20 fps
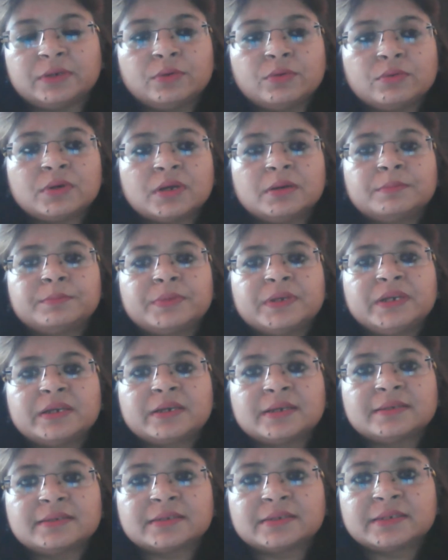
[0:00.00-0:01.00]
No company
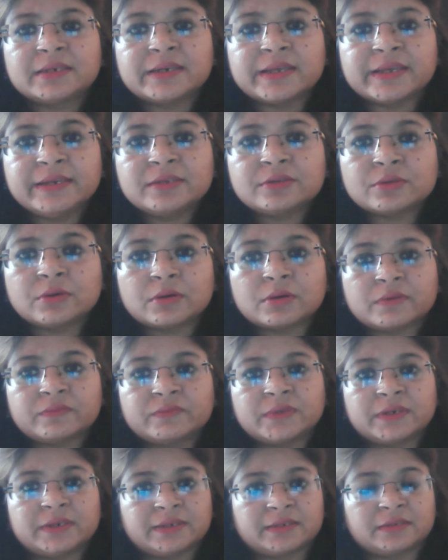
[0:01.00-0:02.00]
considered any sort
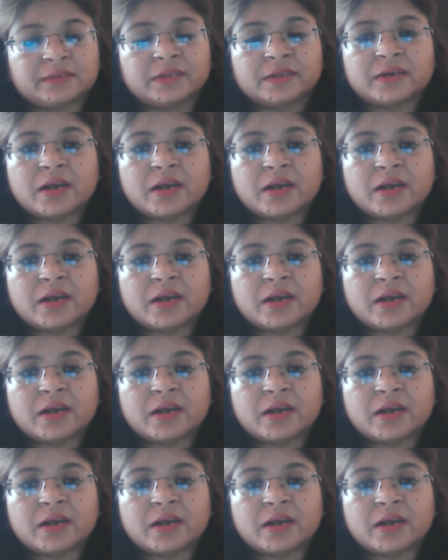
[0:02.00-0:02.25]
of the risk.